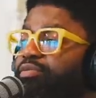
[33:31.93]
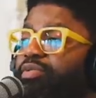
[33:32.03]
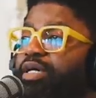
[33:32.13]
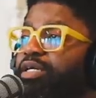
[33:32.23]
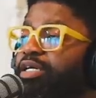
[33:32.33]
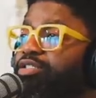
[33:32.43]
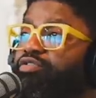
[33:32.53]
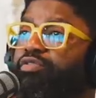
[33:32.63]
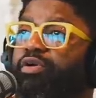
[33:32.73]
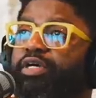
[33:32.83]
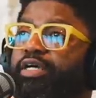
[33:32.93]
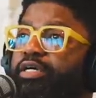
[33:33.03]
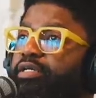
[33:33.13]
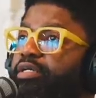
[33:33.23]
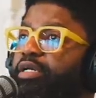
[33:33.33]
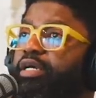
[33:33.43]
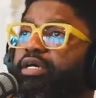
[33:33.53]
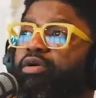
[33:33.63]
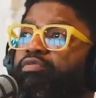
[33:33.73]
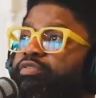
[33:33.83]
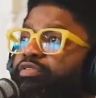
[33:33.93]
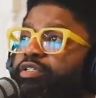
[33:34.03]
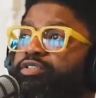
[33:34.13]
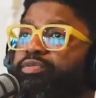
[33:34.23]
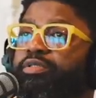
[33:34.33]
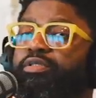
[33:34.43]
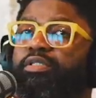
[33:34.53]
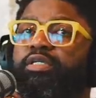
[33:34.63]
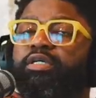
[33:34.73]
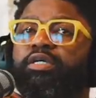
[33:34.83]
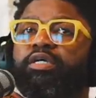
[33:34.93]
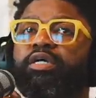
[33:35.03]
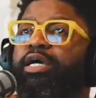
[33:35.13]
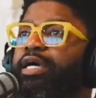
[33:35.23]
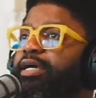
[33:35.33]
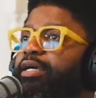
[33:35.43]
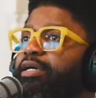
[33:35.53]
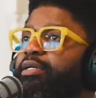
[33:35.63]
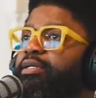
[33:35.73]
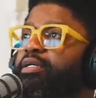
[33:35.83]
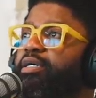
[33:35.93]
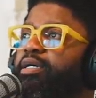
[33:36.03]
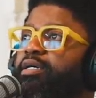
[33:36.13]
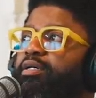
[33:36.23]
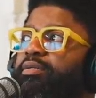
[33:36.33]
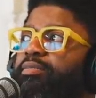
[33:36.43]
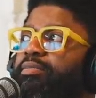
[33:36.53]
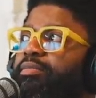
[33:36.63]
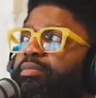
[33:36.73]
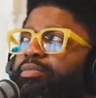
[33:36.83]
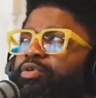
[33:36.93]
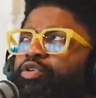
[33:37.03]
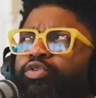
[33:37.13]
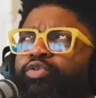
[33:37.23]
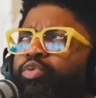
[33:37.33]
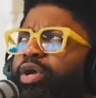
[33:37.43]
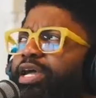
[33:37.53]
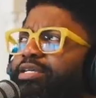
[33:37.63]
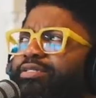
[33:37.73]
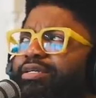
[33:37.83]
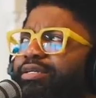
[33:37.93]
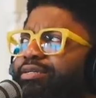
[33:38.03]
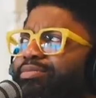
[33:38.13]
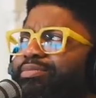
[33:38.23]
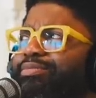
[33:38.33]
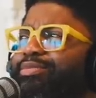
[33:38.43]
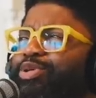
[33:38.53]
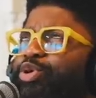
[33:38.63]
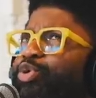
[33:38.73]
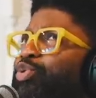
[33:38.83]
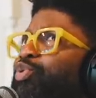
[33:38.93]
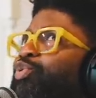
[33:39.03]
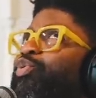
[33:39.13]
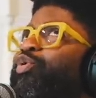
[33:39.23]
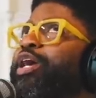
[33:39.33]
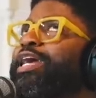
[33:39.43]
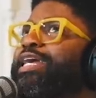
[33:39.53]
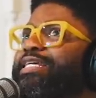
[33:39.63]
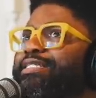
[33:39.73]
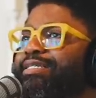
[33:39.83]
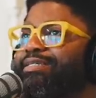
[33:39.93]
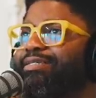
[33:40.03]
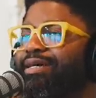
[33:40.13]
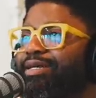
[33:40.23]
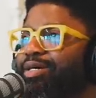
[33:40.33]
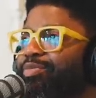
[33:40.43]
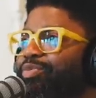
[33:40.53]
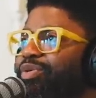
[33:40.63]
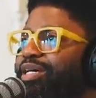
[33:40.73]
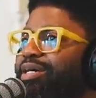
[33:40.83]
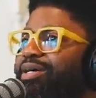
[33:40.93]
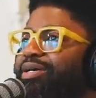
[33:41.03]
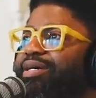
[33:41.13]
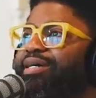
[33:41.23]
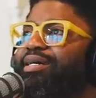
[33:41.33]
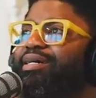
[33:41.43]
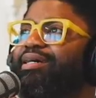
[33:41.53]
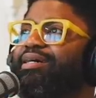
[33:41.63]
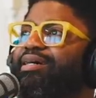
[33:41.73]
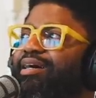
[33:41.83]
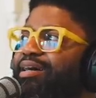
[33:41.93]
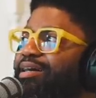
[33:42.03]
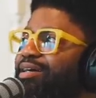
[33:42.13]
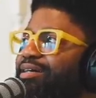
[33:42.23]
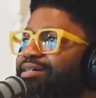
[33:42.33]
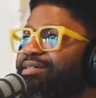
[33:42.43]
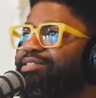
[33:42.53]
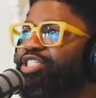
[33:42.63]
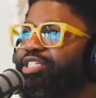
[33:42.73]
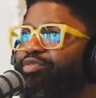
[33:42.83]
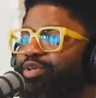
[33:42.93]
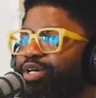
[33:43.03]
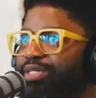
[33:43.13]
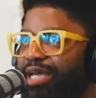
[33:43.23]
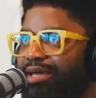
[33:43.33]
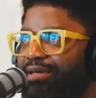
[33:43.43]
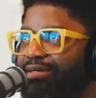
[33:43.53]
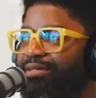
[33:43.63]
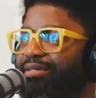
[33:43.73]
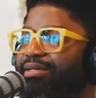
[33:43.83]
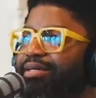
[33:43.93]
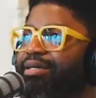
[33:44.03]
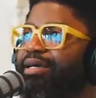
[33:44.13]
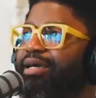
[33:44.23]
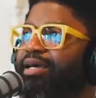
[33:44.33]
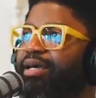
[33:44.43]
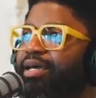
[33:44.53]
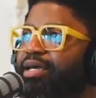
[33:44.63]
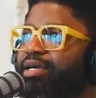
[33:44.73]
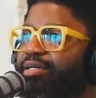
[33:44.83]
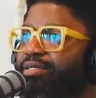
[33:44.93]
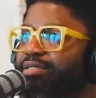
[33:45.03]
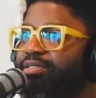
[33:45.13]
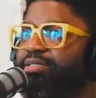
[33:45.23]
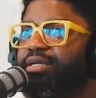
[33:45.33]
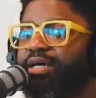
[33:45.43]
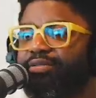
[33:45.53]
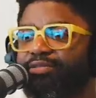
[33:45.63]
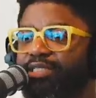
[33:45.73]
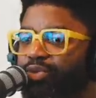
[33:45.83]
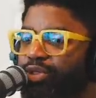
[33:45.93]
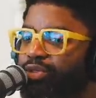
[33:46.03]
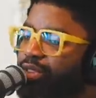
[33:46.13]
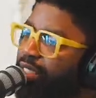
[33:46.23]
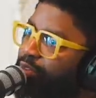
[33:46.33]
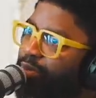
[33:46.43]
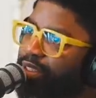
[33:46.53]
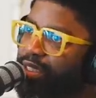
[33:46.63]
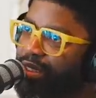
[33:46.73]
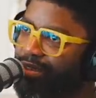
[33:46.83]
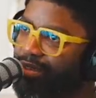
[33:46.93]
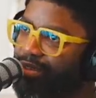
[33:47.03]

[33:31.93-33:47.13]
I, I just fall head head over for this one. And um, crazy, crazy setup where uh, she lived with her dad. And she's like, when you gonna come spend the night?